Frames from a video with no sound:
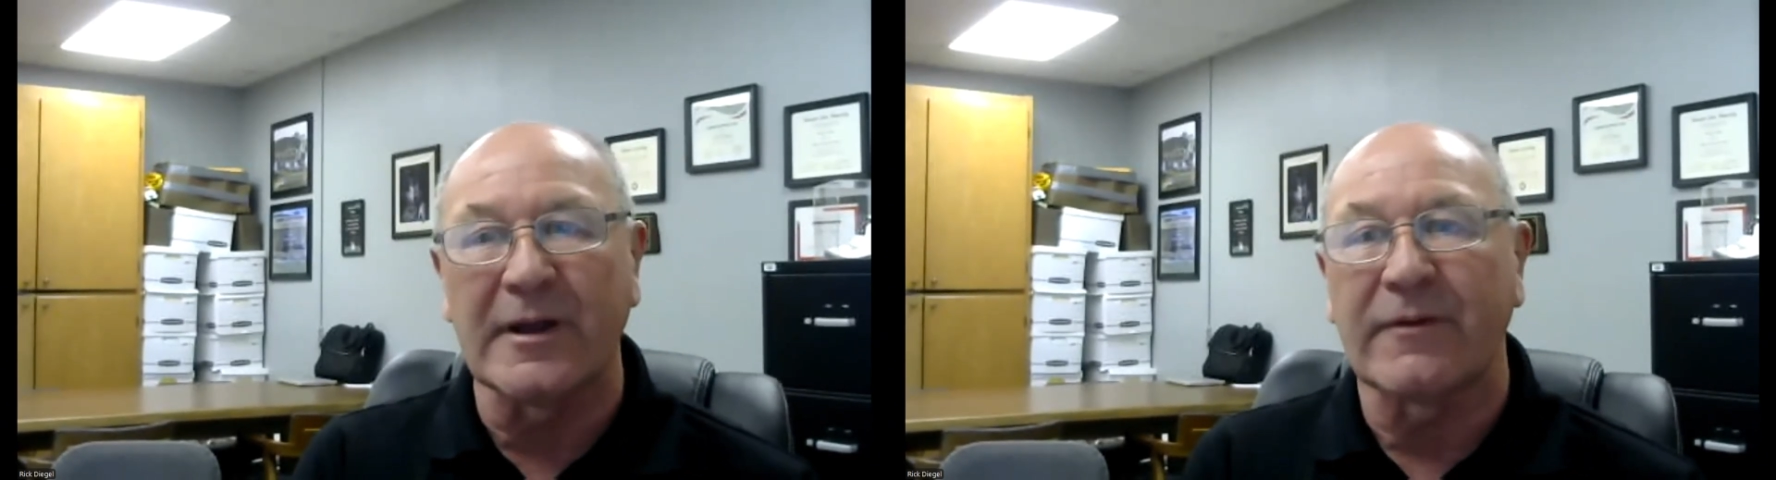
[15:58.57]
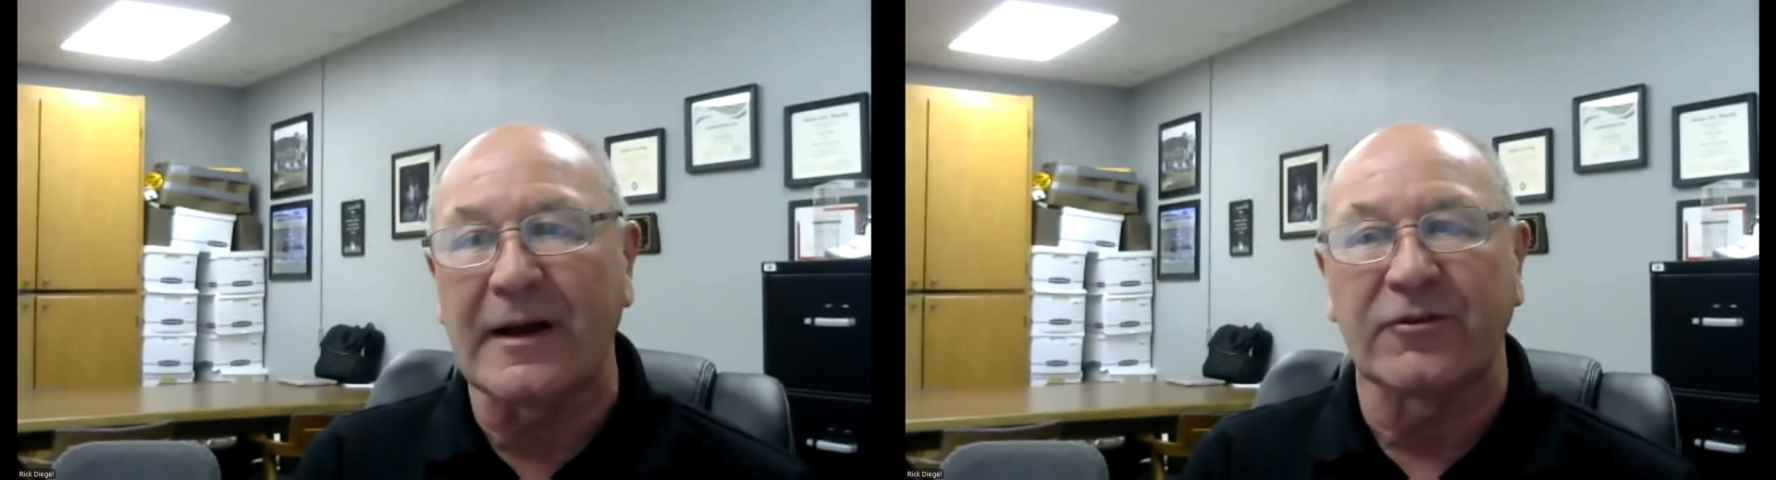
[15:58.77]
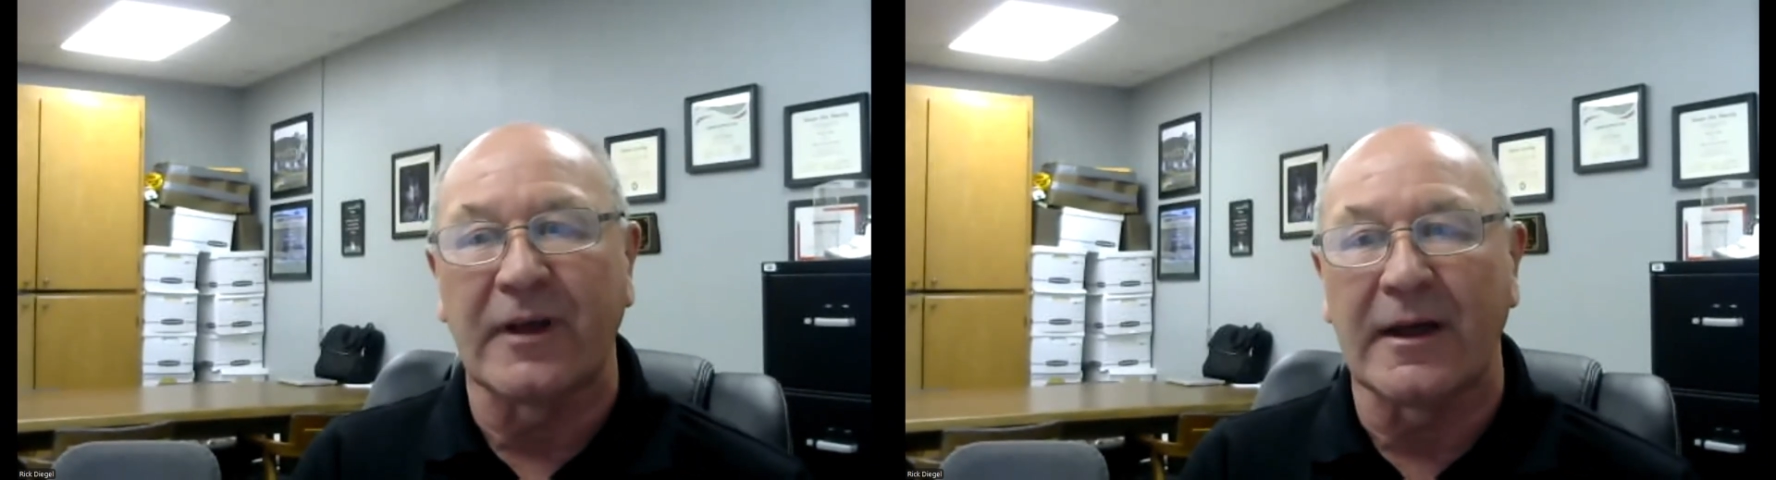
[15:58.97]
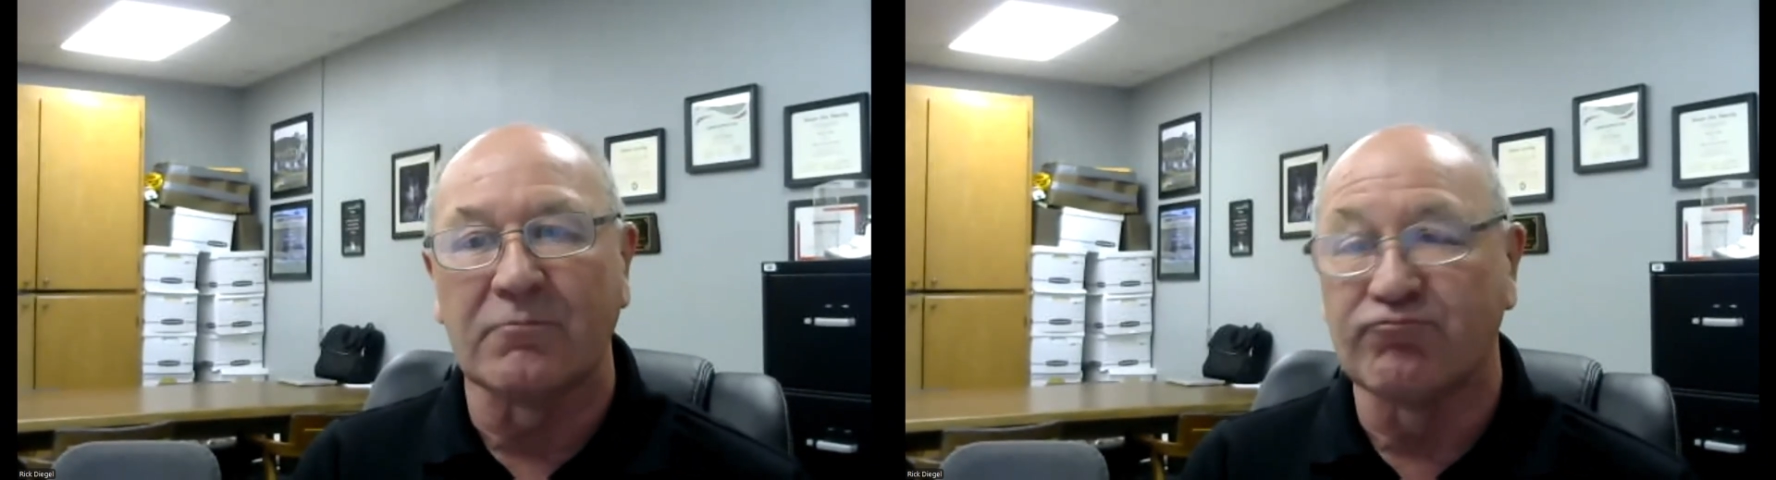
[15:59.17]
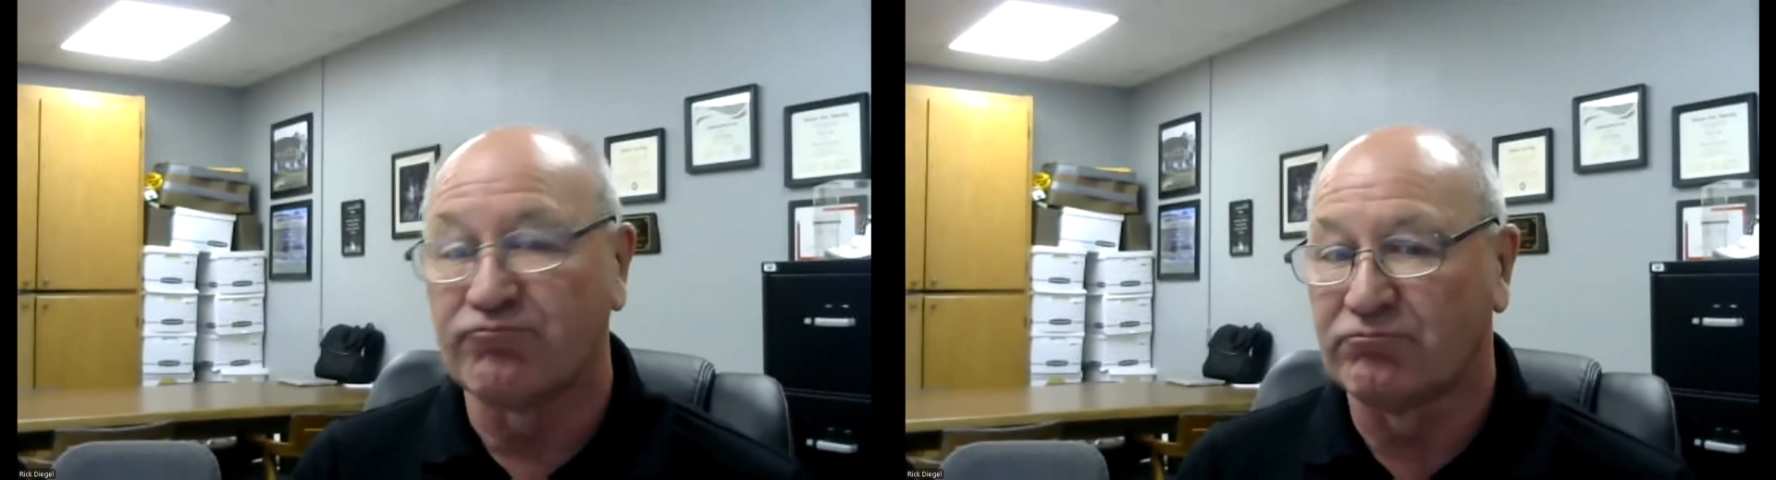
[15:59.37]
if I said,
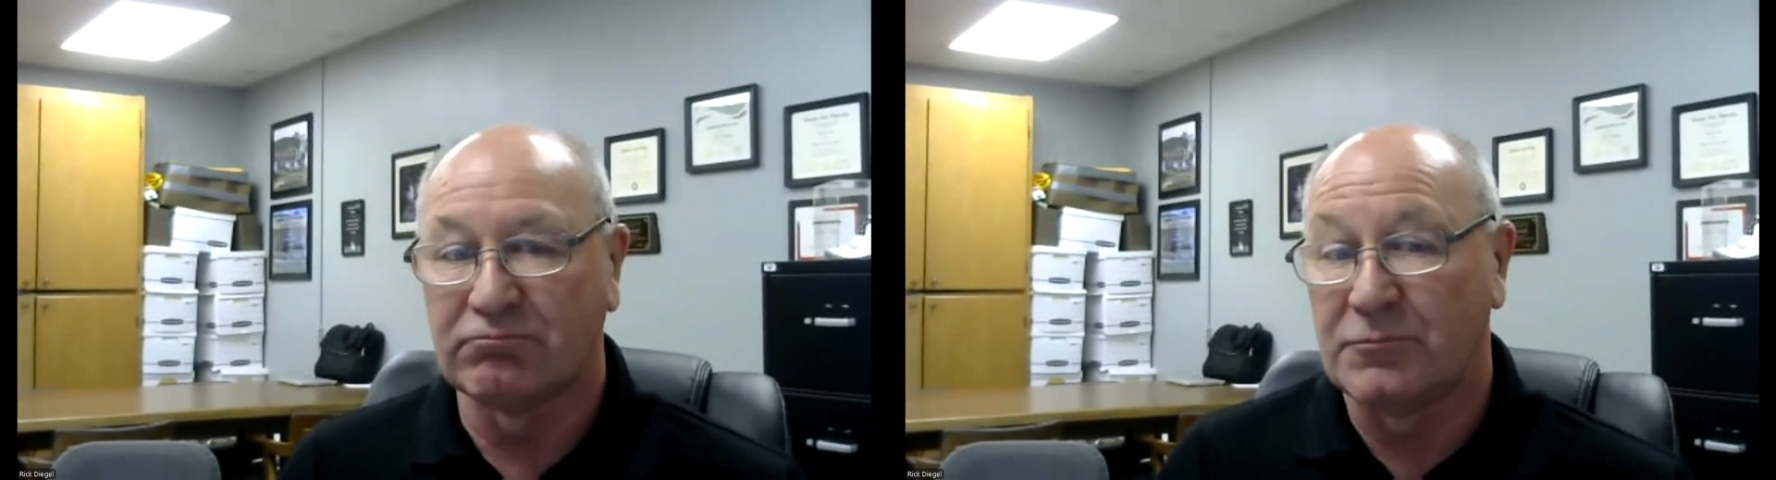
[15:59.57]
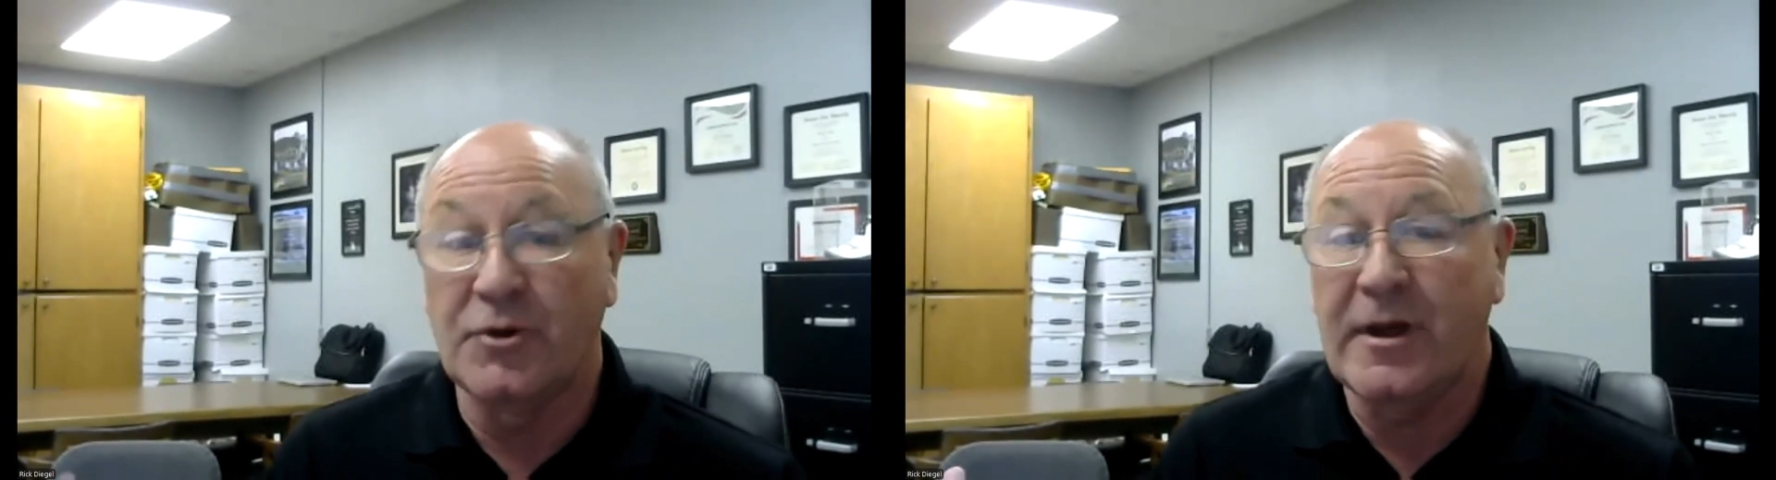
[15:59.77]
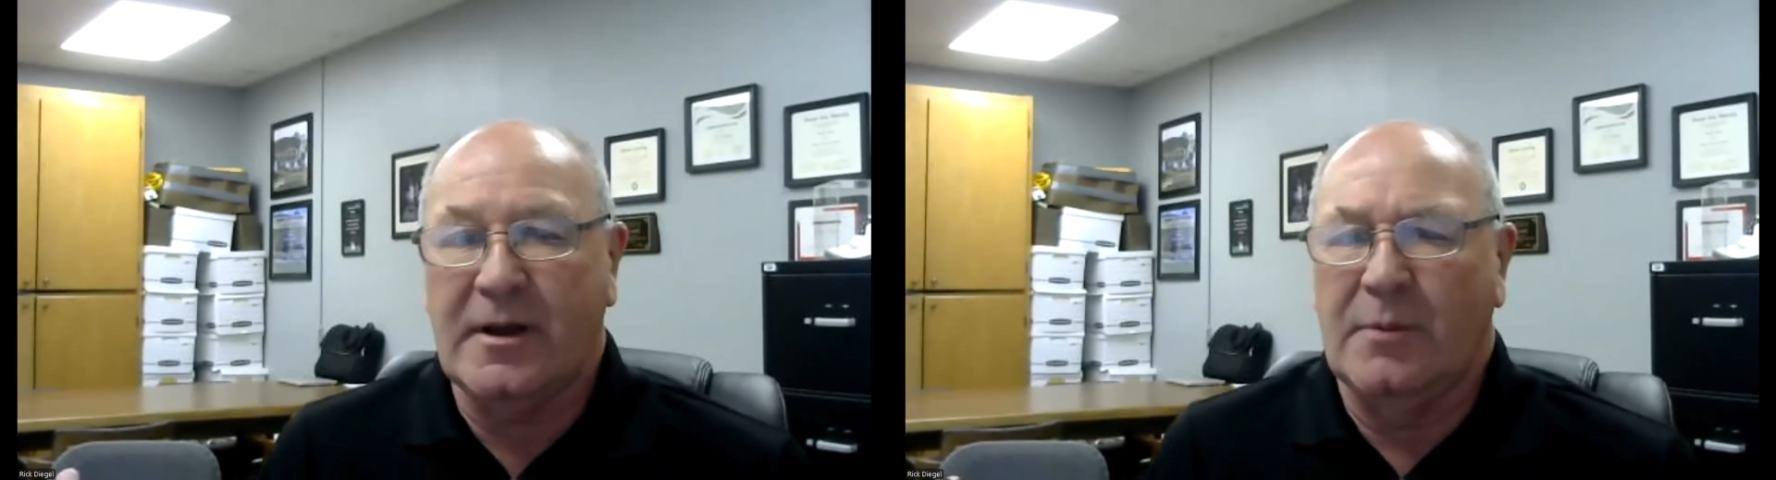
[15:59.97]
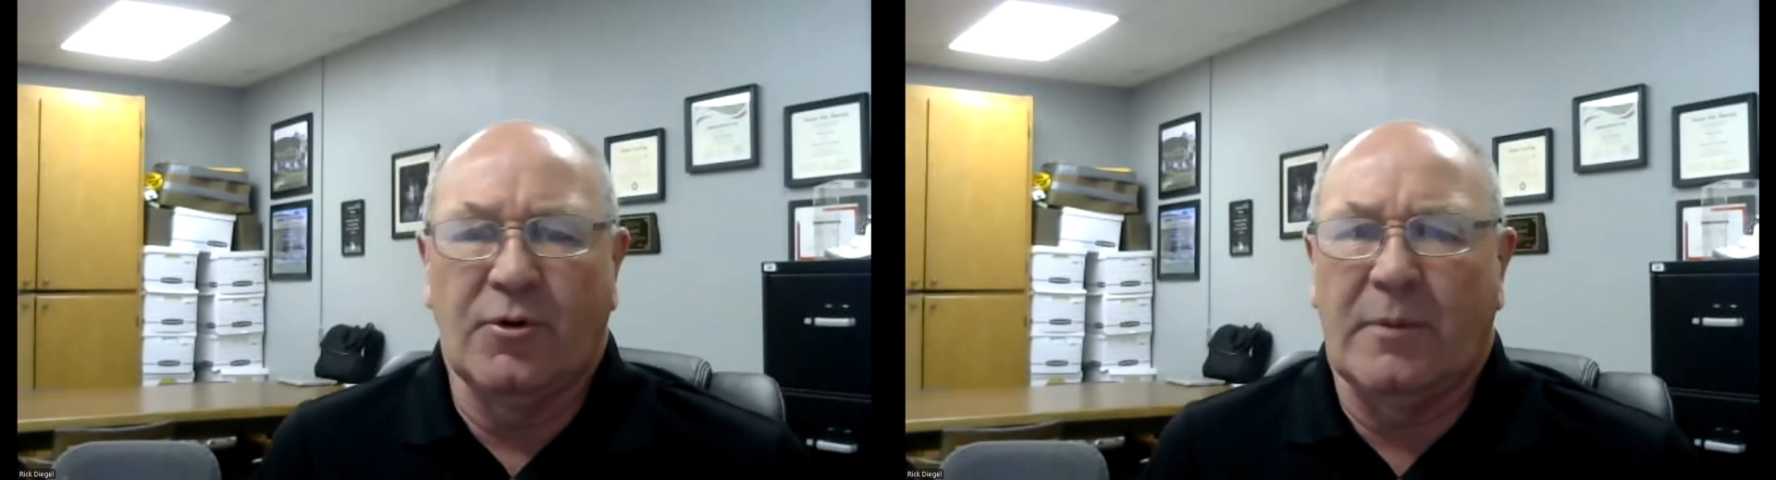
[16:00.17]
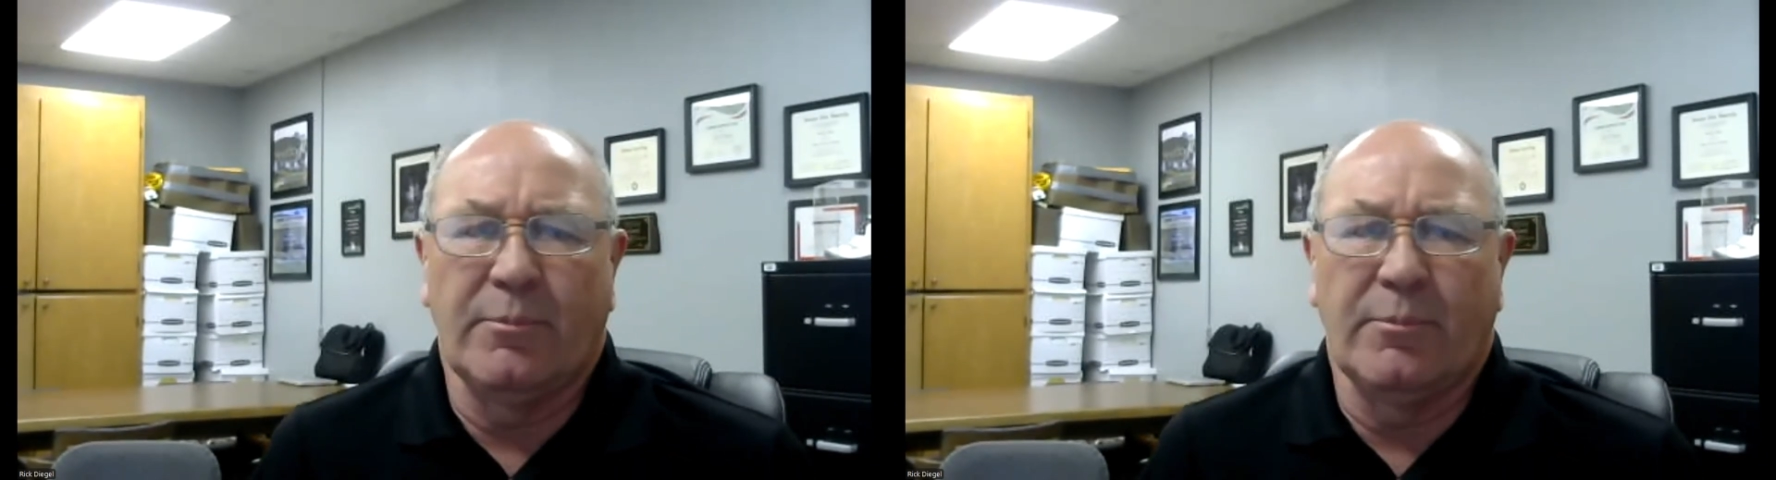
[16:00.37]
you can't come to our